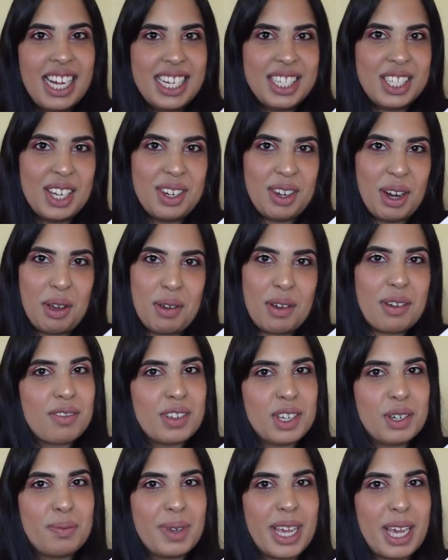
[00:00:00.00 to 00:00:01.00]
I don't know
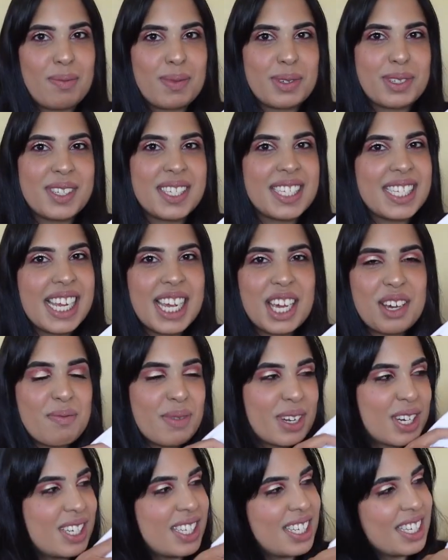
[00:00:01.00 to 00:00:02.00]
if you'll be able to see it
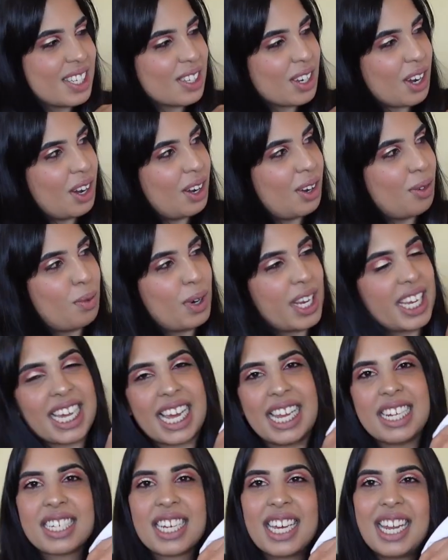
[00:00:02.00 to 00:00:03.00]
because it's got
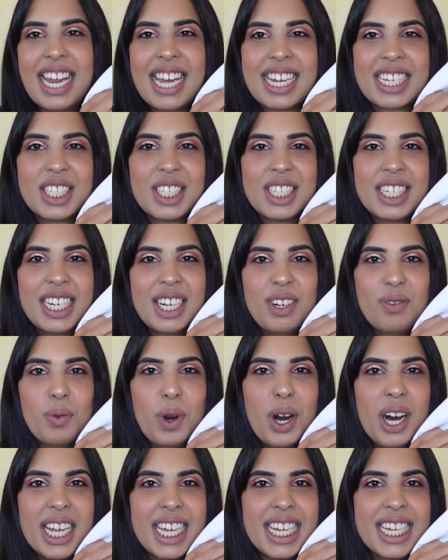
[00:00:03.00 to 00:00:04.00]
weekend collection in
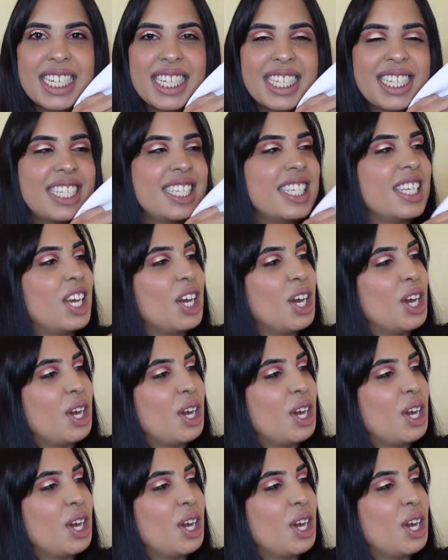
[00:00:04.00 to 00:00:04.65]
white.